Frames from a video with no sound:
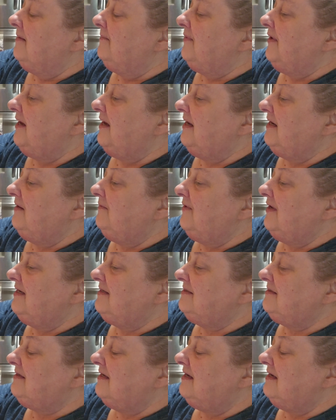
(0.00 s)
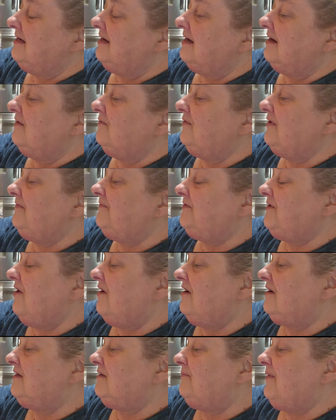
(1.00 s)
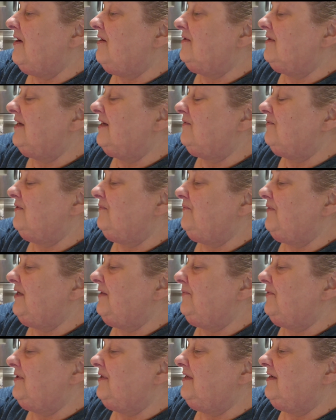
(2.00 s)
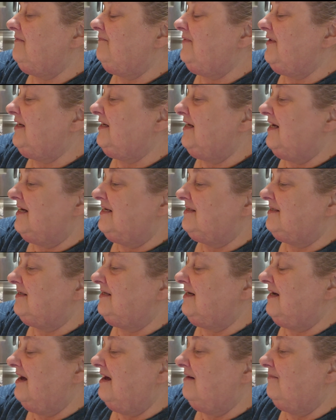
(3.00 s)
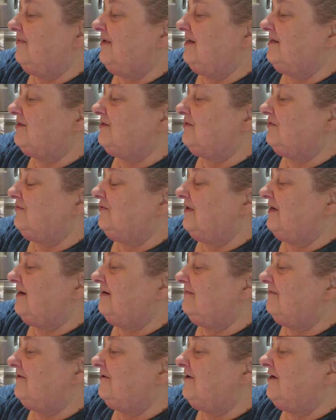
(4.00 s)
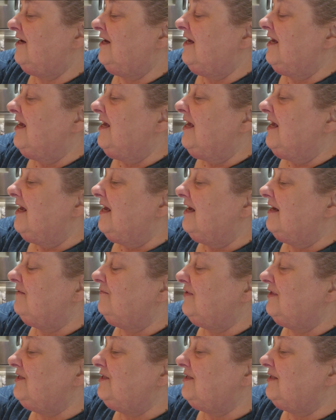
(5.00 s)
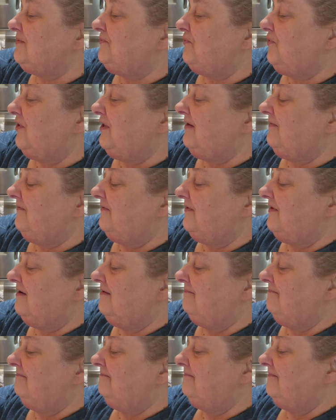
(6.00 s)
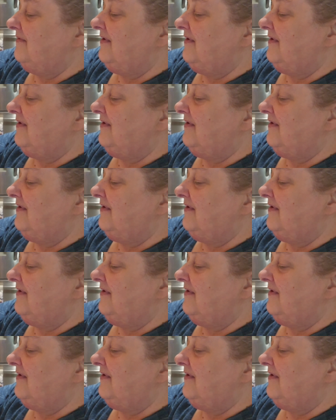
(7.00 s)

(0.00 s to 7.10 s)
But anyways, we've talked about like when people leave me a nasty comment or whatever, and we just pray for them.